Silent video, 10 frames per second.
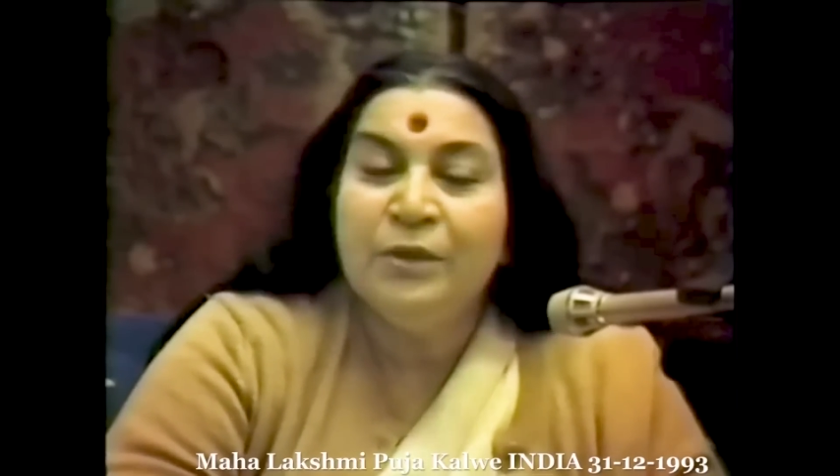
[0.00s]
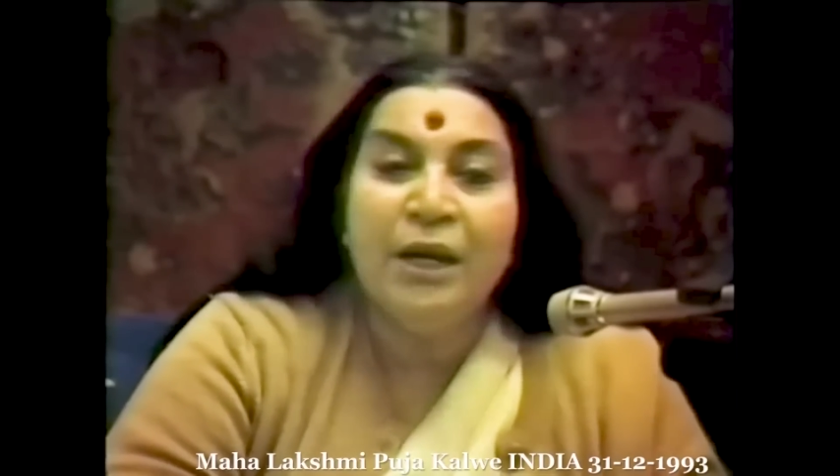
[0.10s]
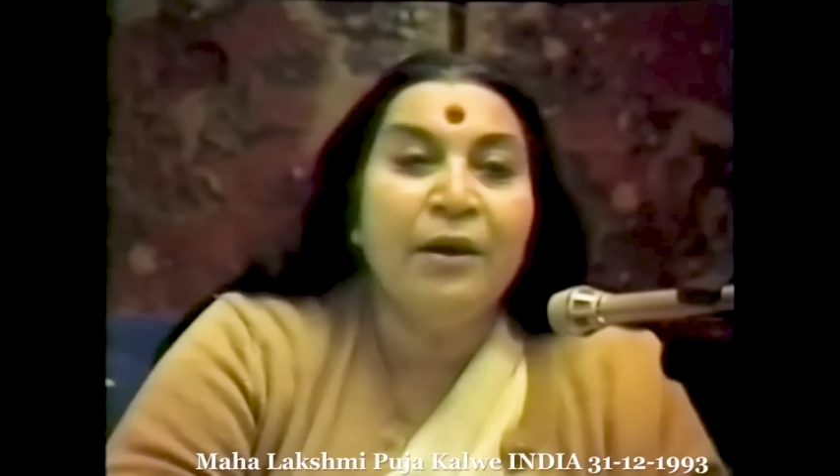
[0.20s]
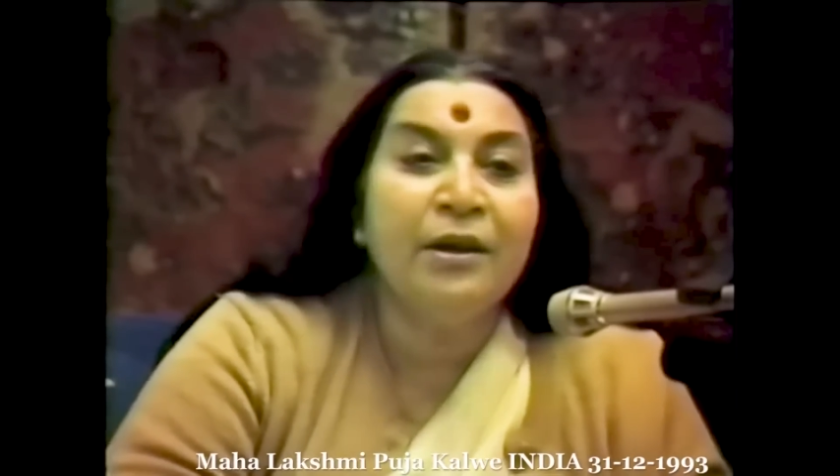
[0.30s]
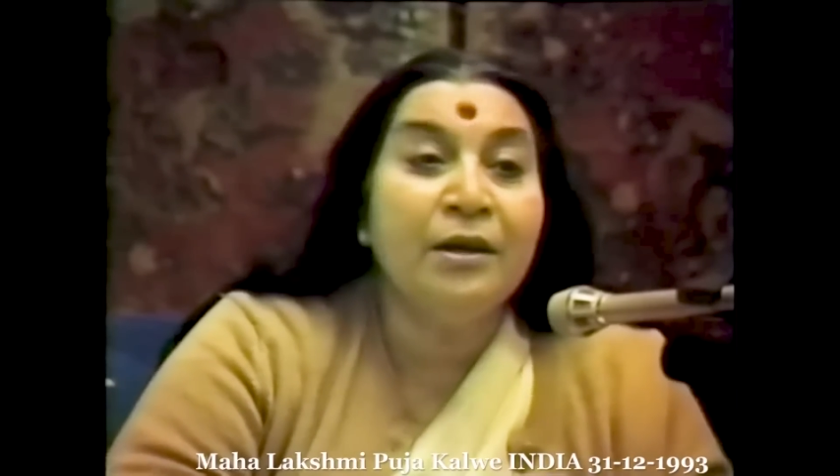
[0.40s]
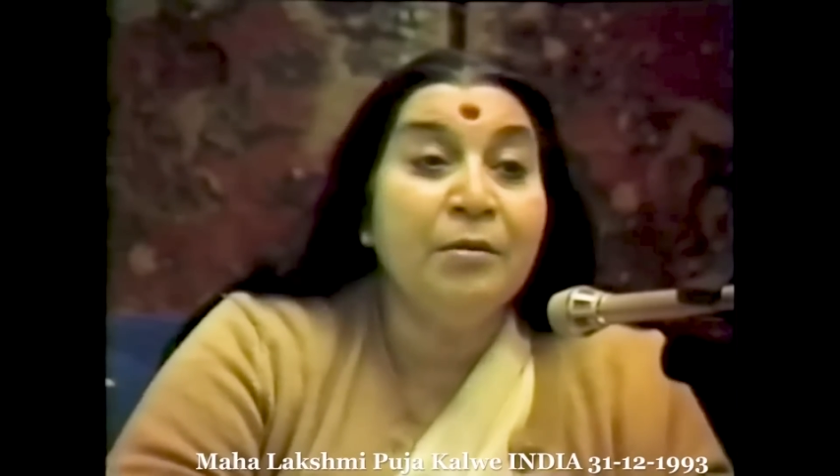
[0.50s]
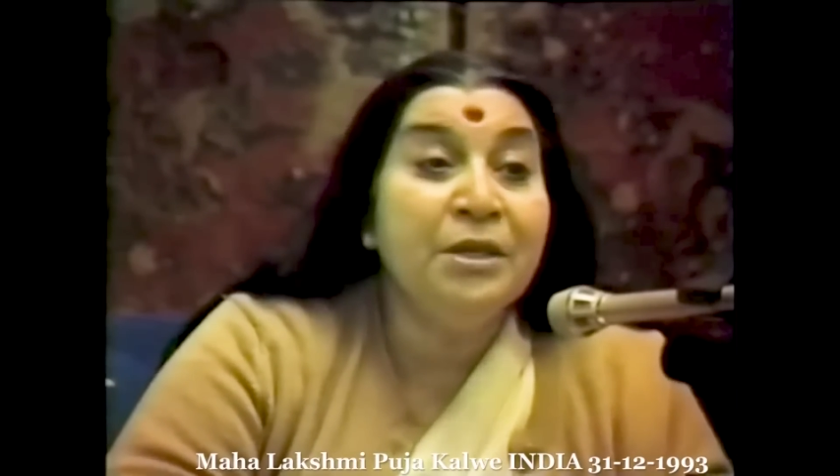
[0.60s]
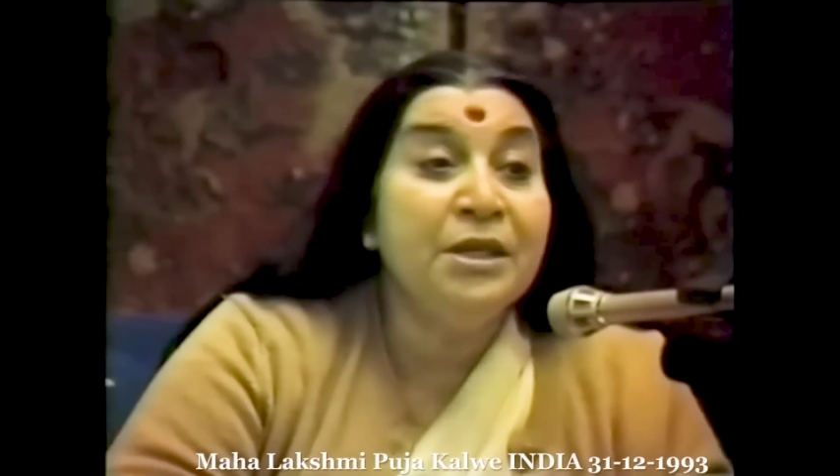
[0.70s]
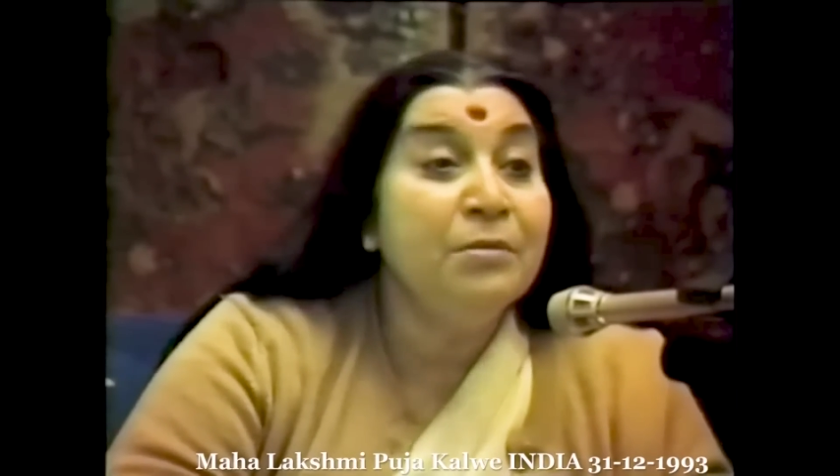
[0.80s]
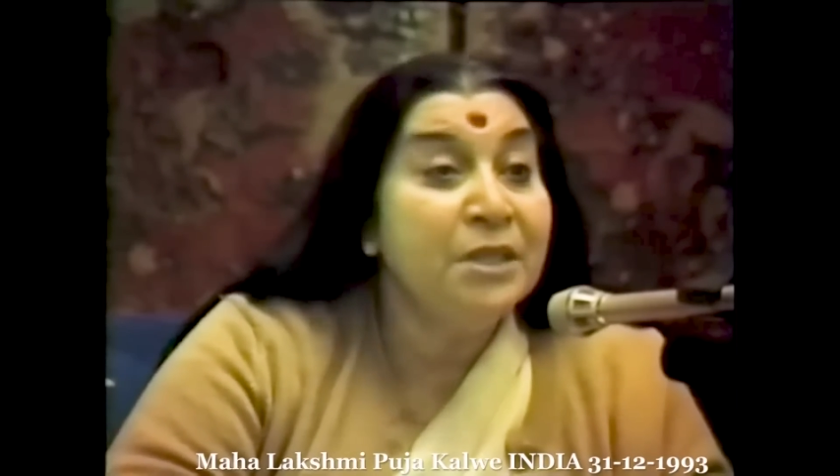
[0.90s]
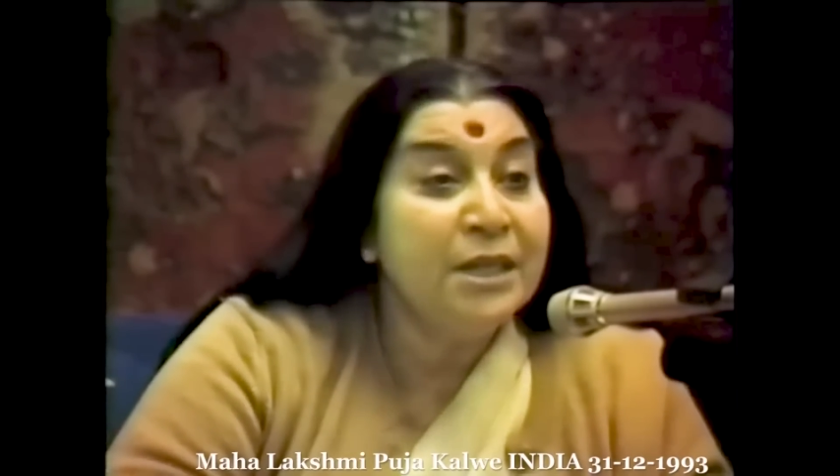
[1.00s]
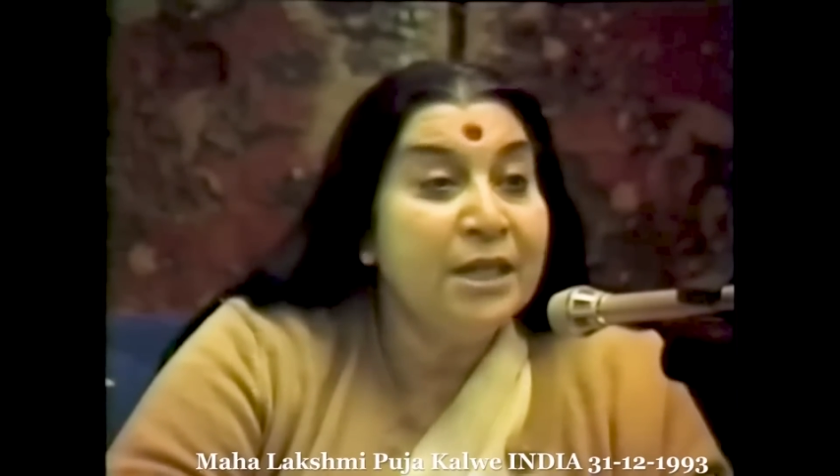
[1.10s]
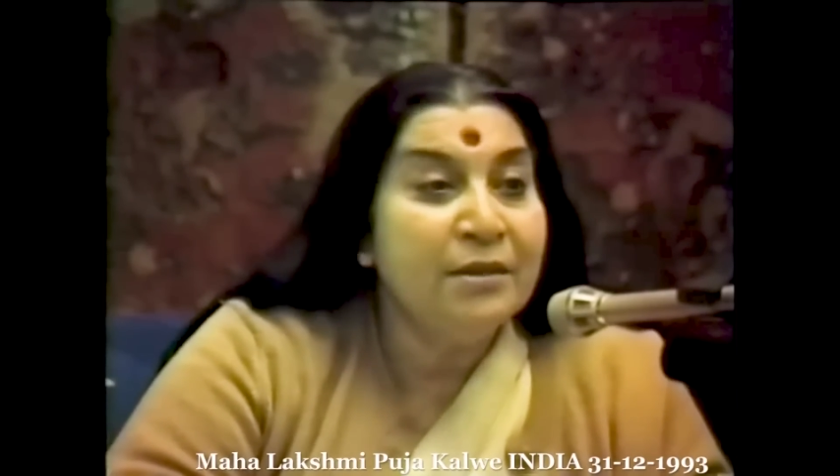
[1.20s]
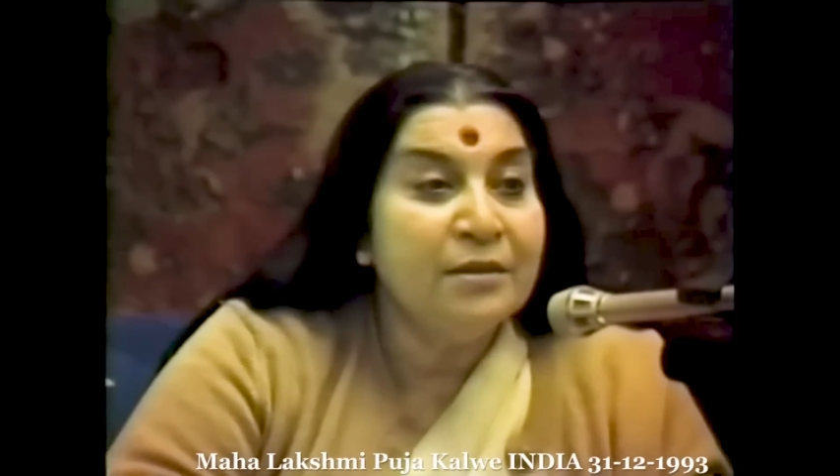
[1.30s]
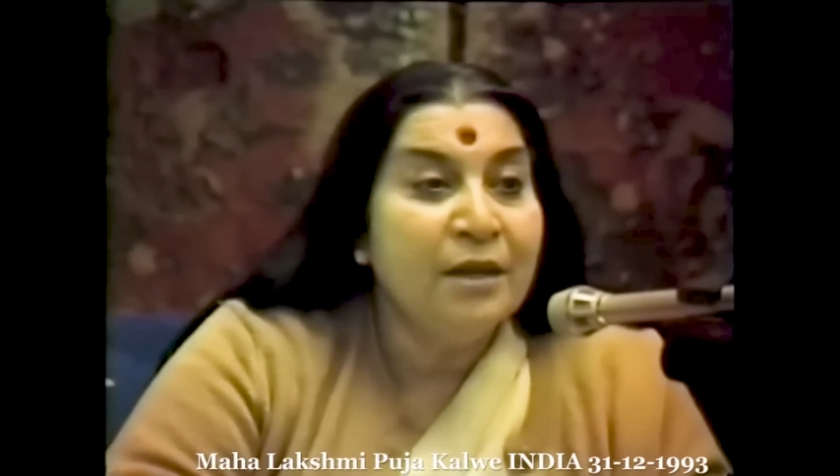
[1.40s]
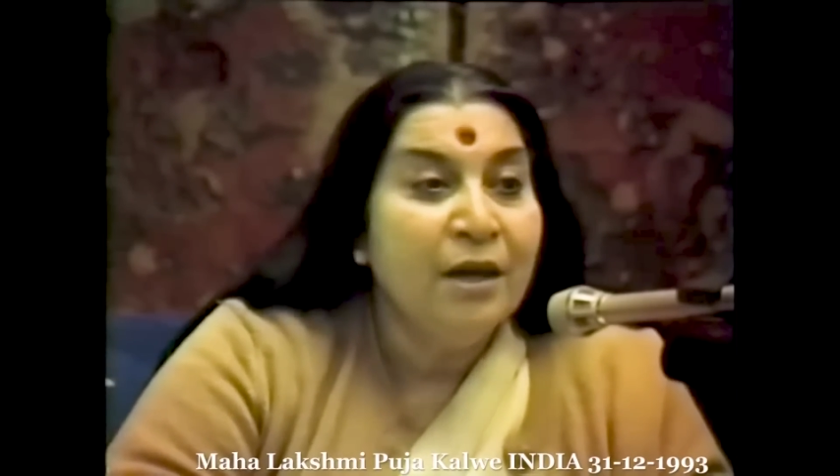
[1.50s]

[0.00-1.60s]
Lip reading: we are committing mistakes.